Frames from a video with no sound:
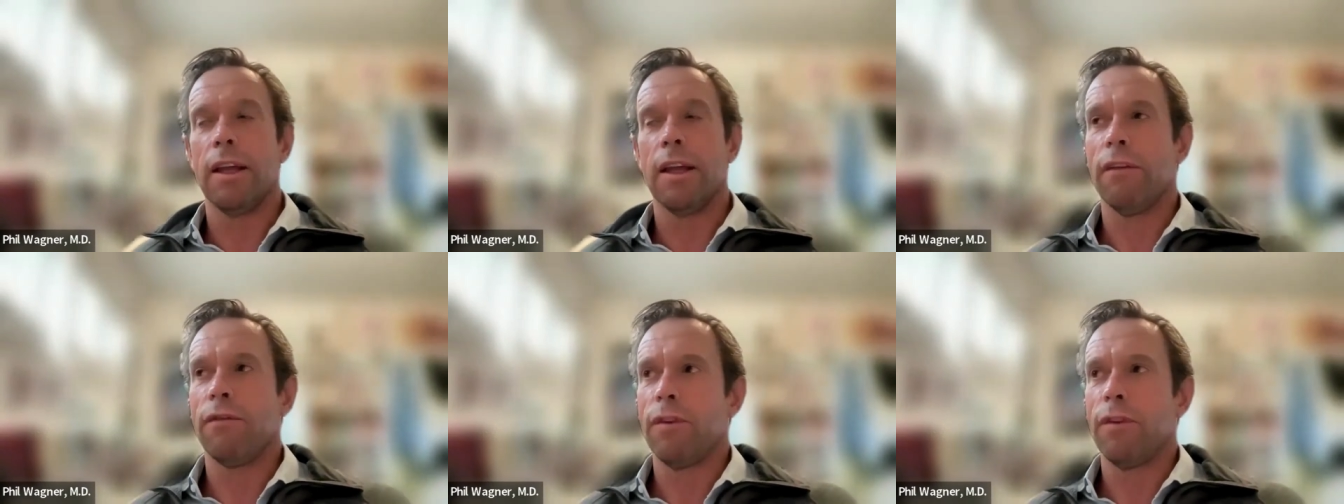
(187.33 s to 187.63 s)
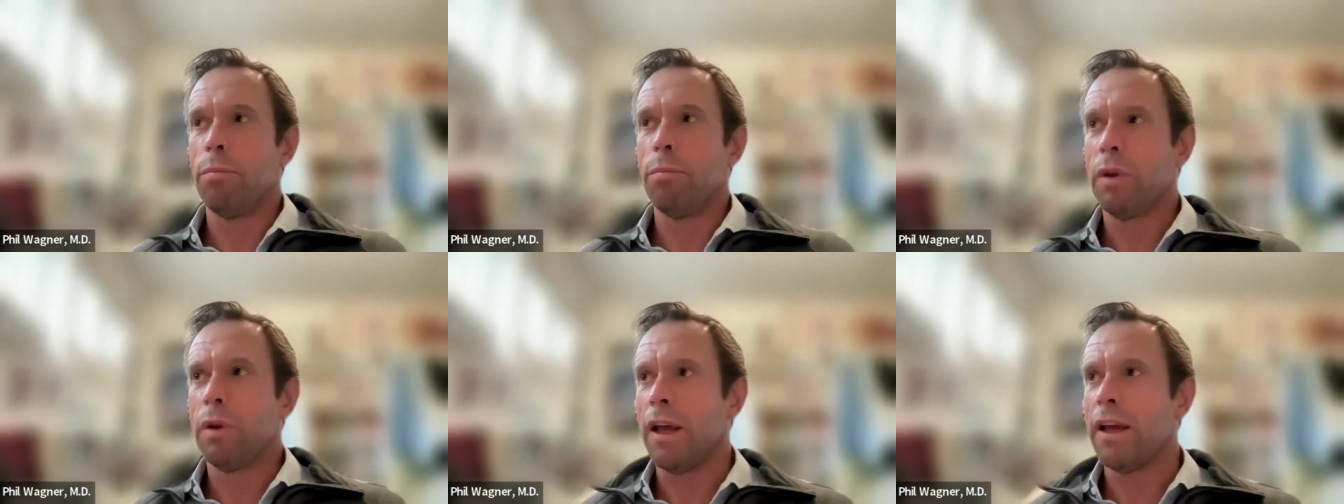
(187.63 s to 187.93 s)
if
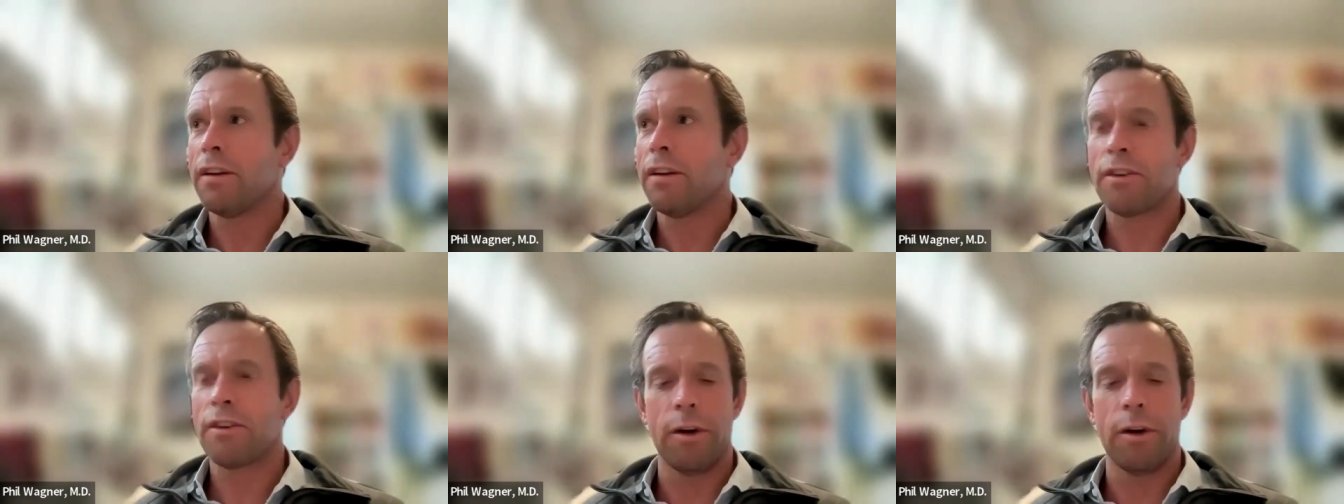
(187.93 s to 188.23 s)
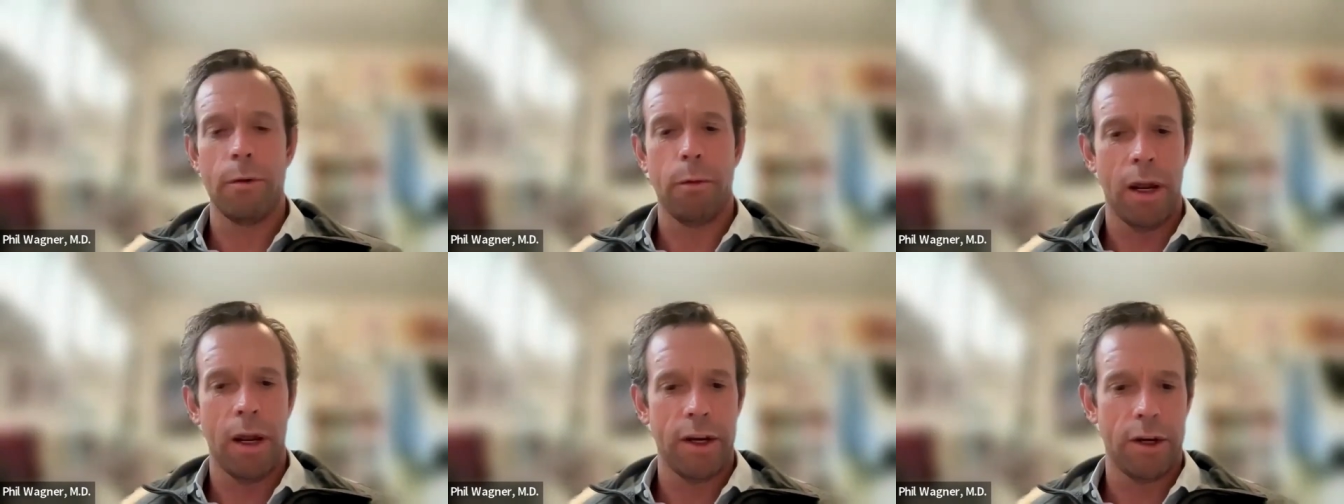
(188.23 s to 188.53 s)
you play a
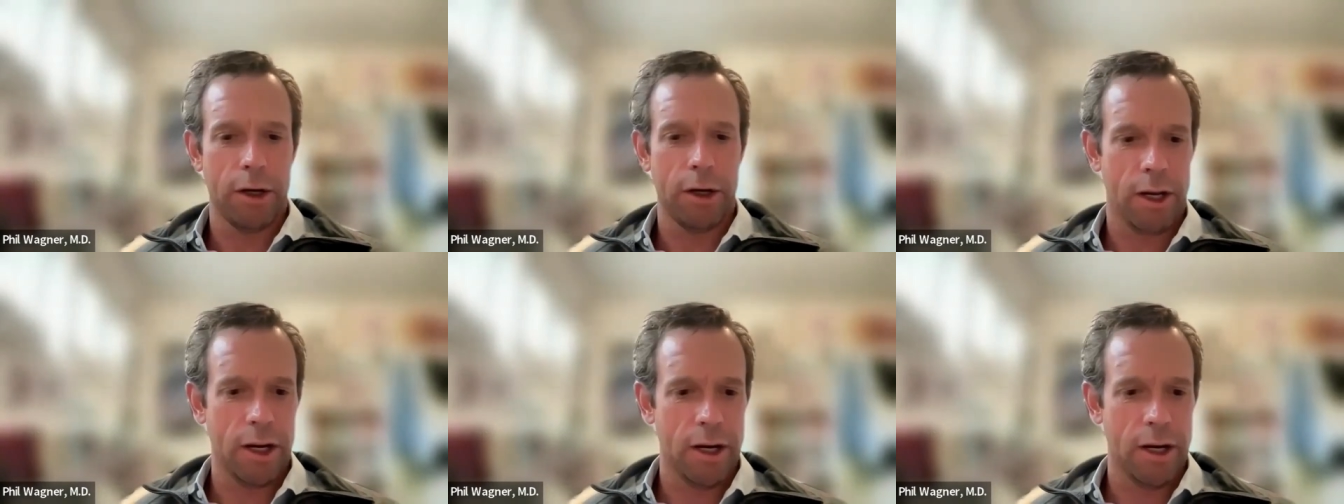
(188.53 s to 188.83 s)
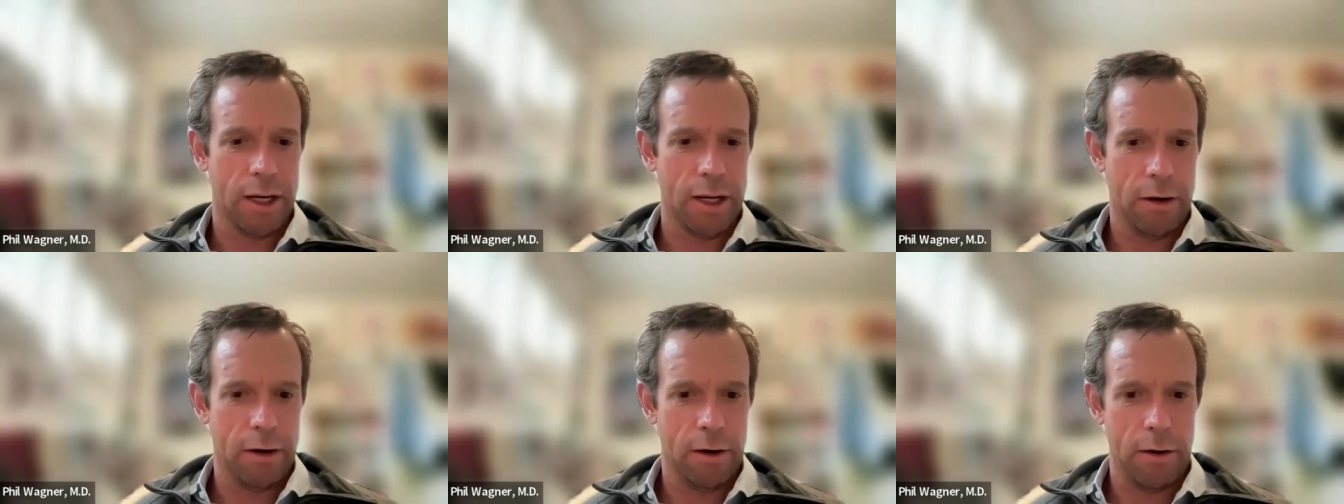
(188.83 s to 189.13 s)
certain way you're going
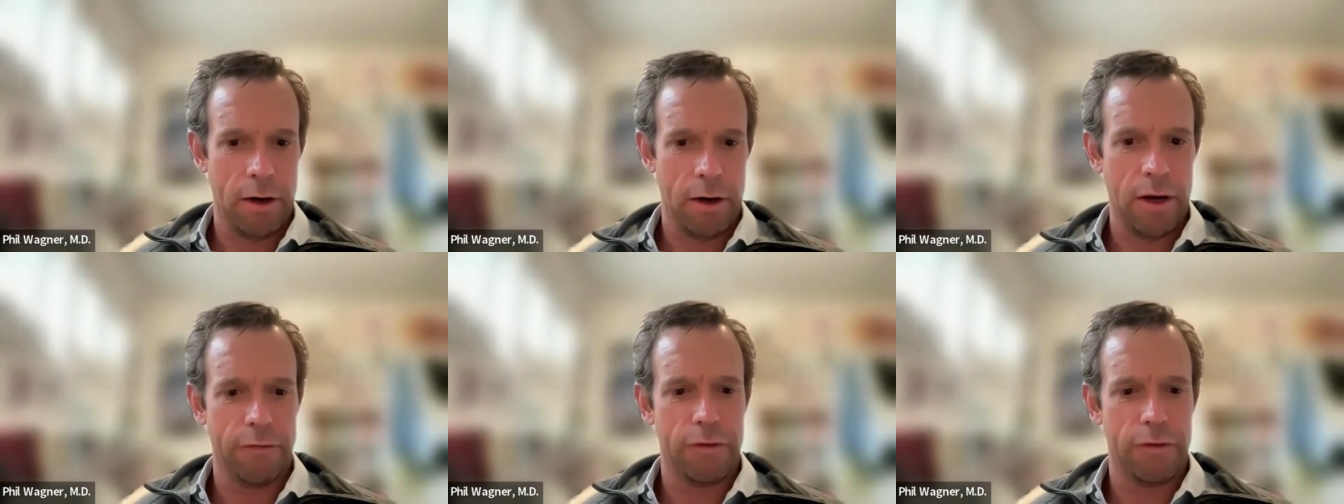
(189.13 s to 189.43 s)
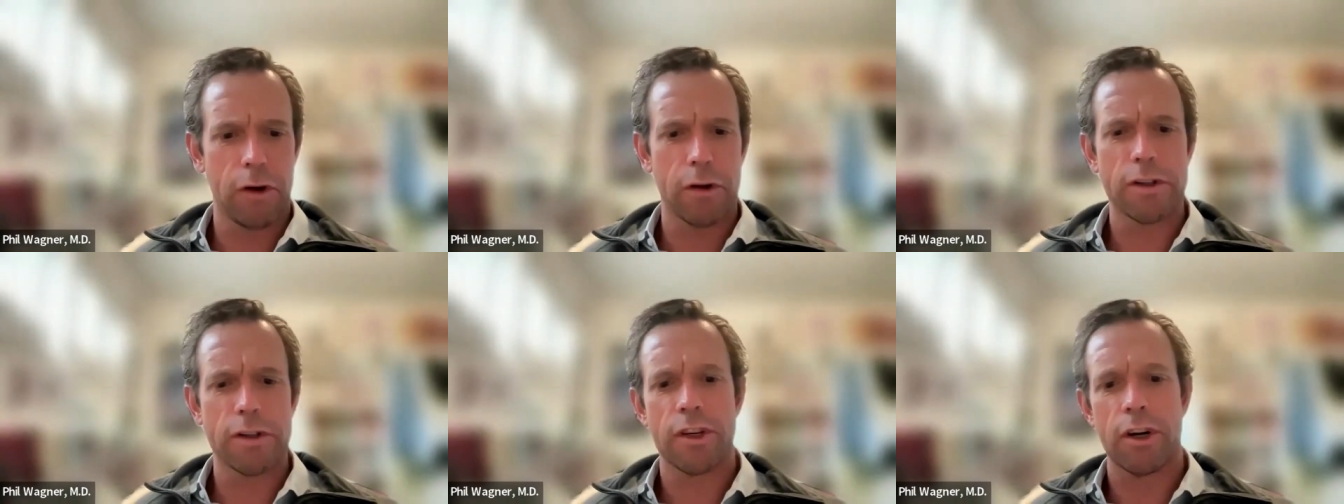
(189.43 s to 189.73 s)
to get hurt
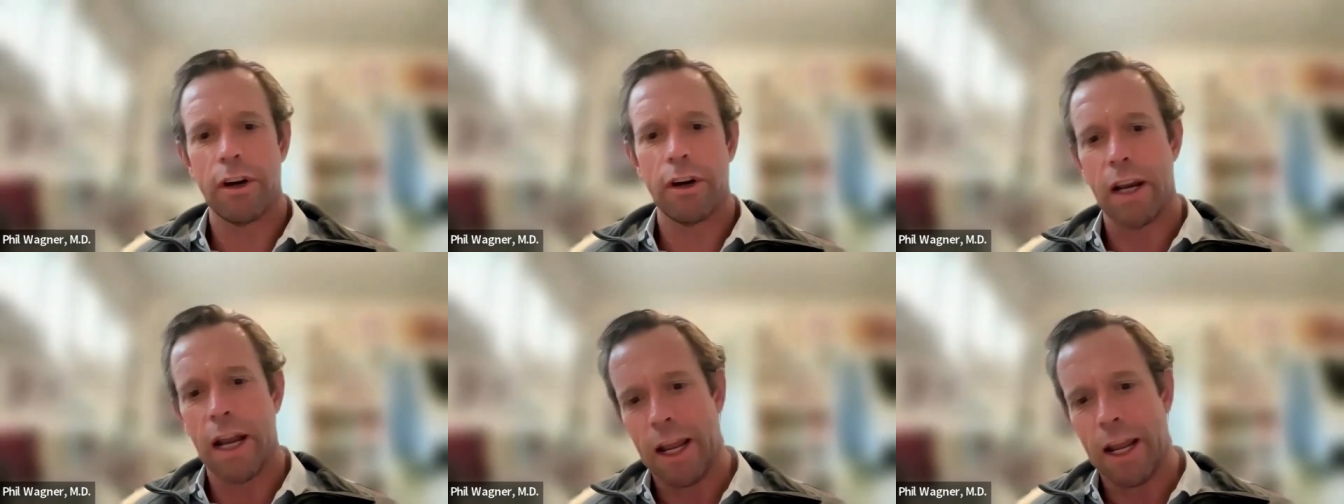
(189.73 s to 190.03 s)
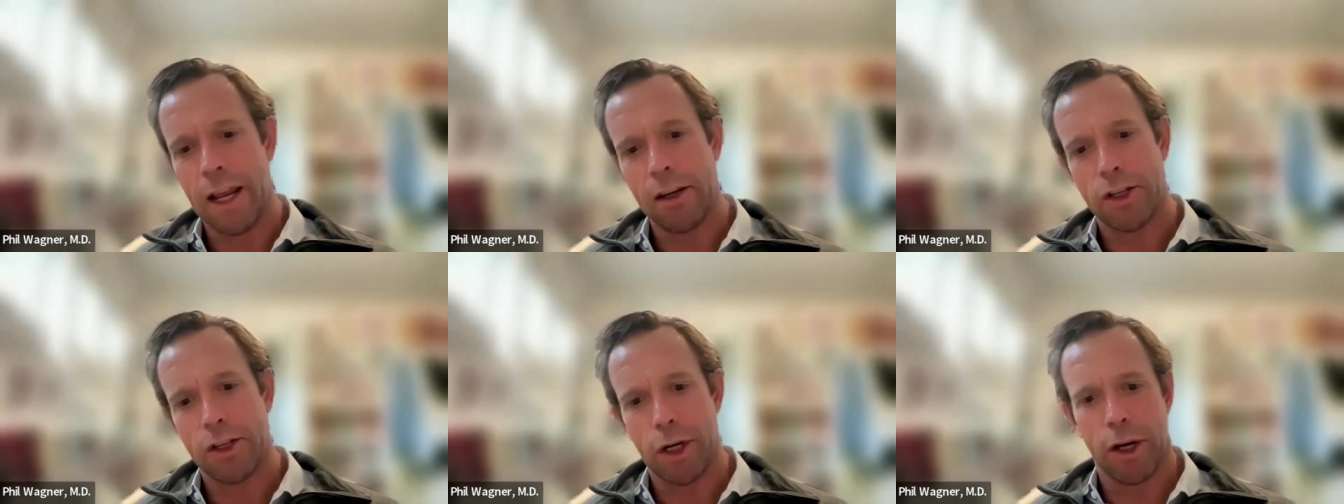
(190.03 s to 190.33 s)
if you're a certain
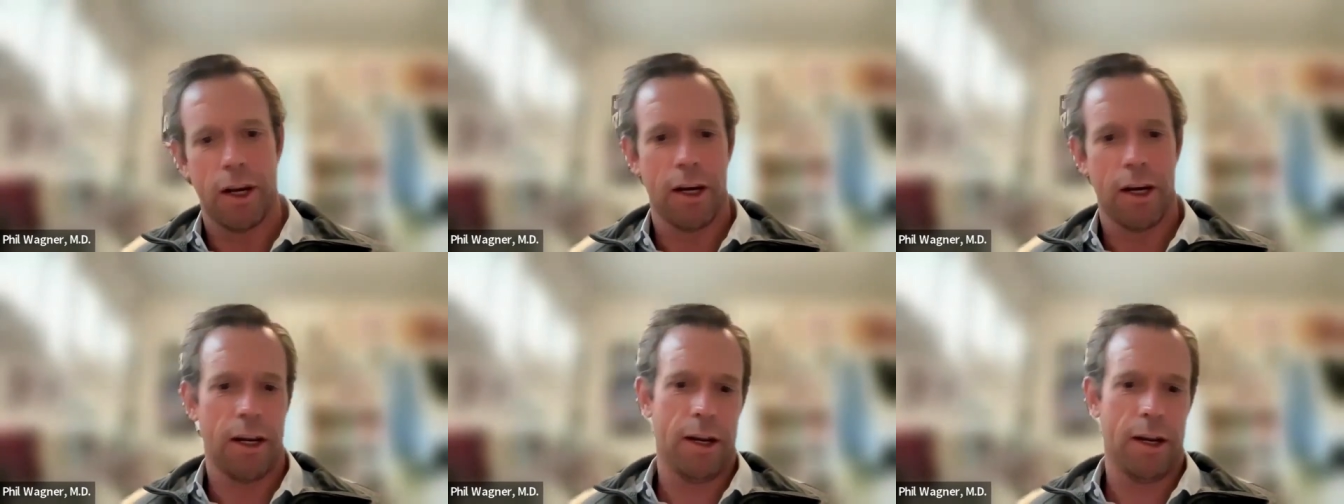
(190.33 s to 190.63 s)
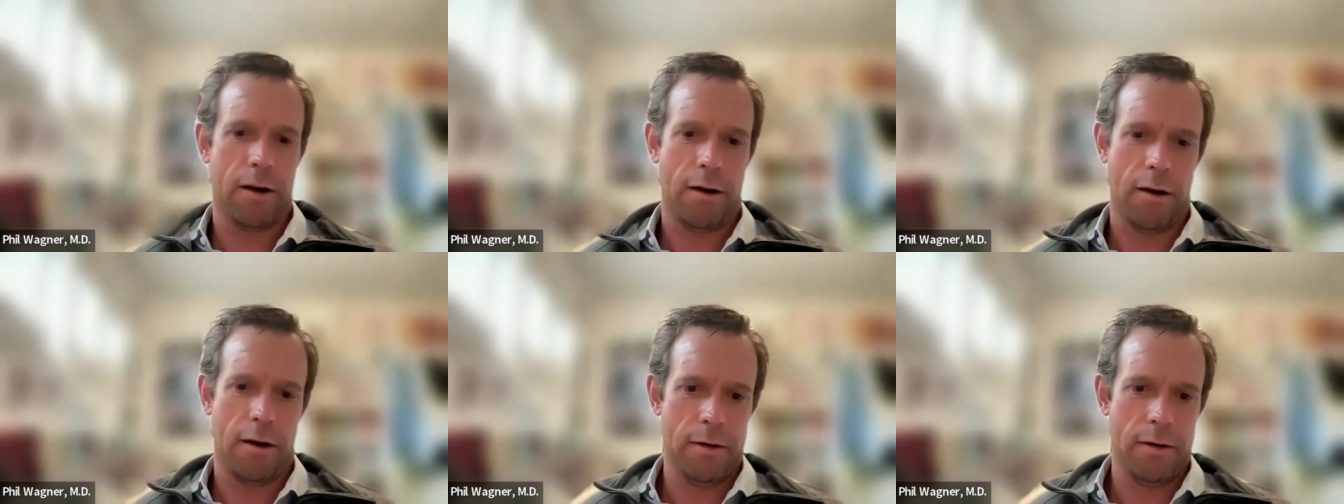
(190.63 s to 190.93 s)
age you're going to
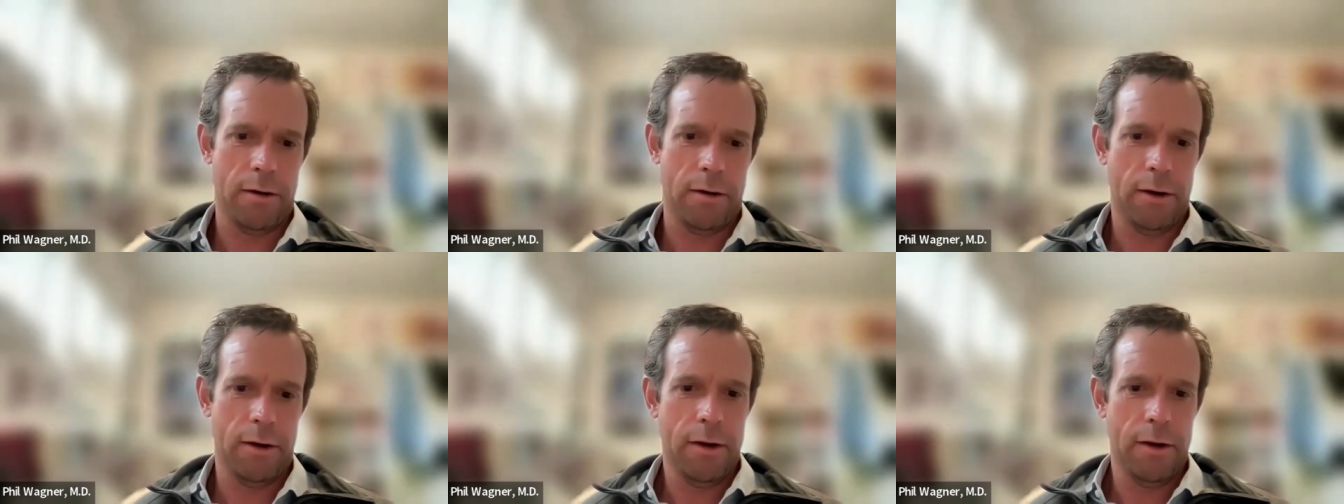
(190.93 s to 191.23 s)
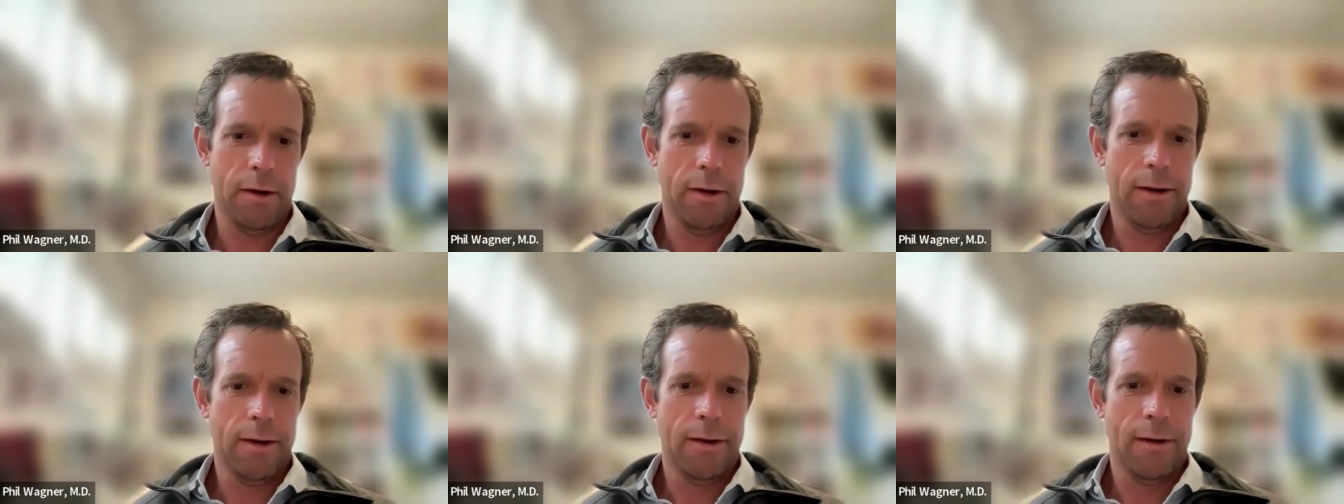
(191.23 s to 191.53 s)
get hurt
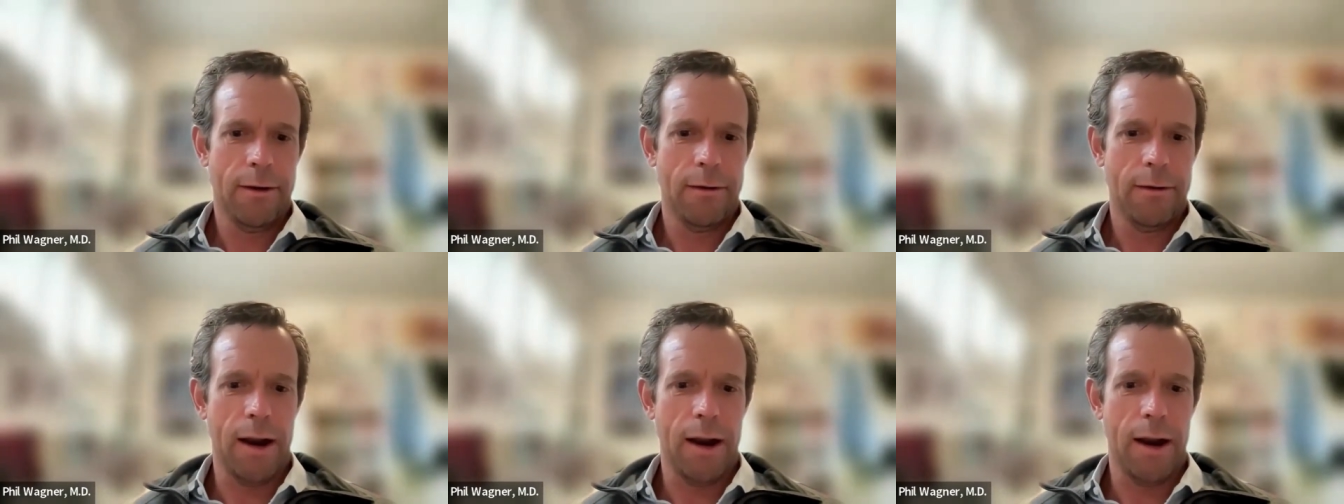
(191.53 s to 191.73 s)
mm-hmm.